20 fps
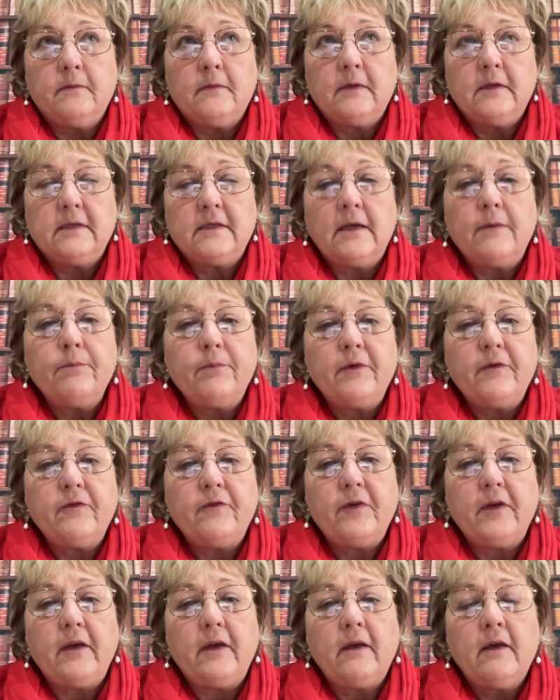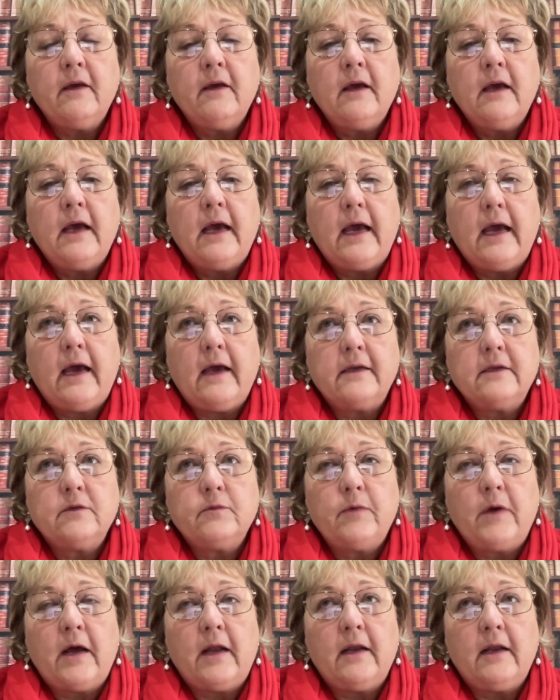sympathy, as
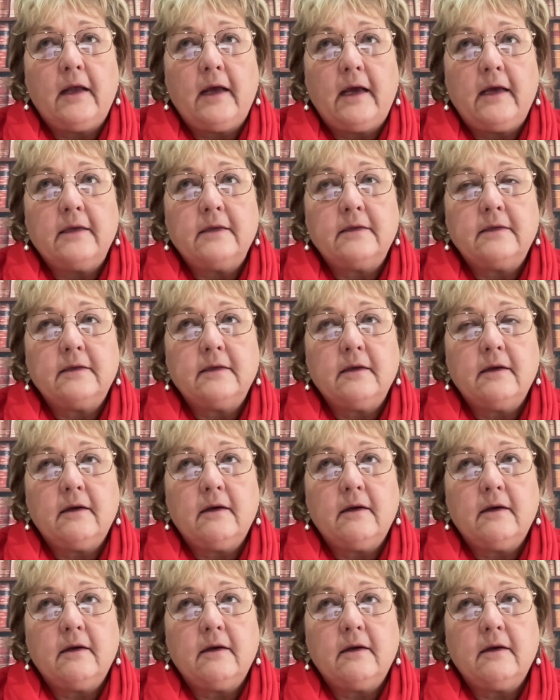well as